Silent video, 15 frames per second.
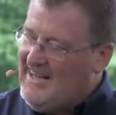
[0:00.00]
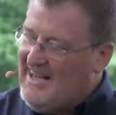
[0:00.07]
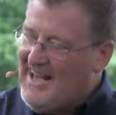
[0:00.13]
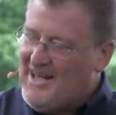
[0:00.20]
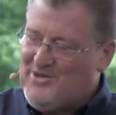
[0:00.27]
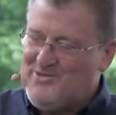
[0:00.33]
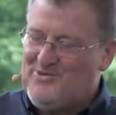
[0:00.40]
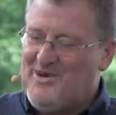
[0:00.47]
They
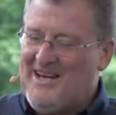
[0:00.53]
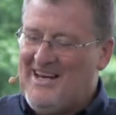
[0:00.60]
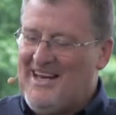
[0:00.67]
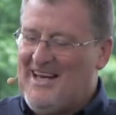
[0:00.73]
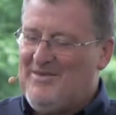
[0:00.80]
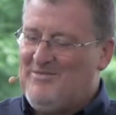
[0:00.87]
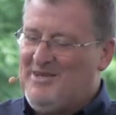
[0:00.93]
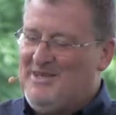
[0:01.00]
asked
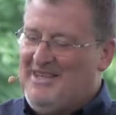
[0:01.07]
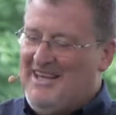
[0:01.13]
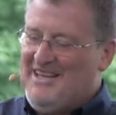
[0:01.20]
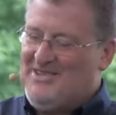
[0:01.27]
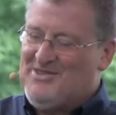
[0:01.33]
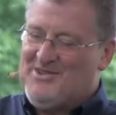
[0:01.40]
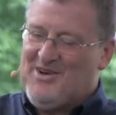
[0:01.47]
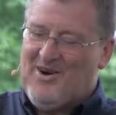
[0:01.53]
Rahab to
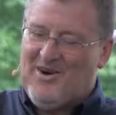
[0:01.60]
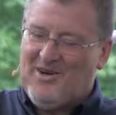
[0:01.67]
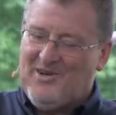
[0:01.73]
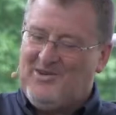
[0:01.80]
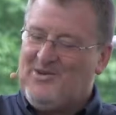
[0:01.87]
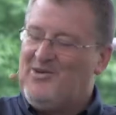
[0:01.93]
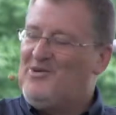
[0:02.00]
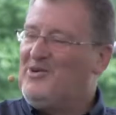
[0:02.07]
take a
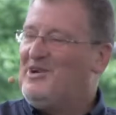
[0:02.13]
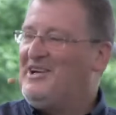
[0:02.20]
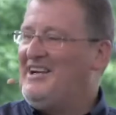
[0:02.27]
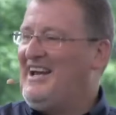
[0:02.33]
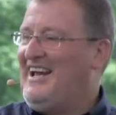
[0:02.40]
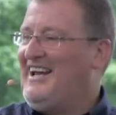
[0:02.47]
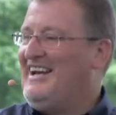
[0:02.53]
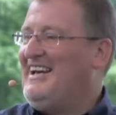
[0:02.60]
scarlet cord
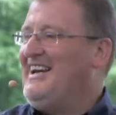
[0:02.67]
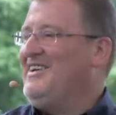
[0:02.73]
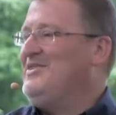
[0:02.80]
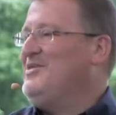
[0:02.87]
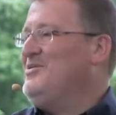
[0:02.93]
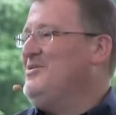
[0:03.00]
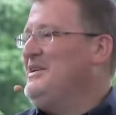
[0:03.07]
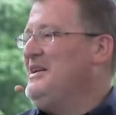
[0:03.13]
and hang it
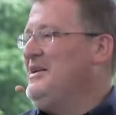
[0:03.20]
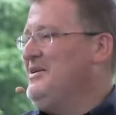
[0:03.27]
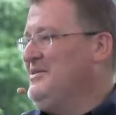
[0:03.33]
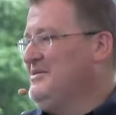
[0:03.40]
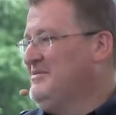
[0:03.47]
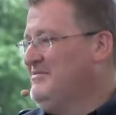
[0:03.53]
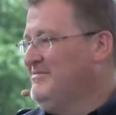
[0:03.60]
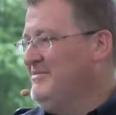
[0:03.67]
out the
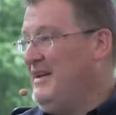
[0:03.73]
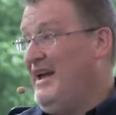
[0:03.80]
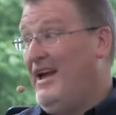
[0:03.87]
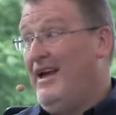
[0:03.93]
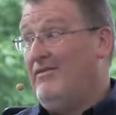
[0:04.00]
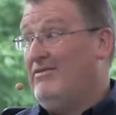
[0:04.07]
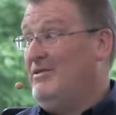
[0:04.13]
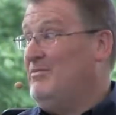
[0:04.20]
window.
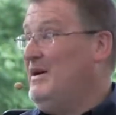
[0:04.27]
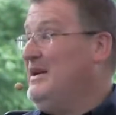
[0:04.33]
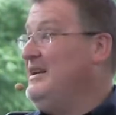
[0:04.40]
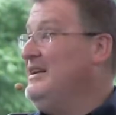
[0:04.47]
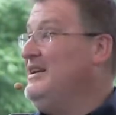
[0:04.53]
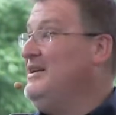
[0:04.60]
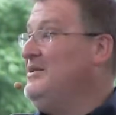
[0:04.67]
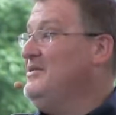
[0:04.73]

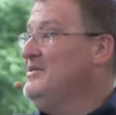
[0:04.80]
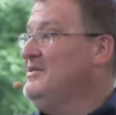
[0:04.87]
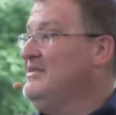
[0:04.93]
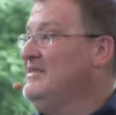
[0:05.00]
Everybody knew.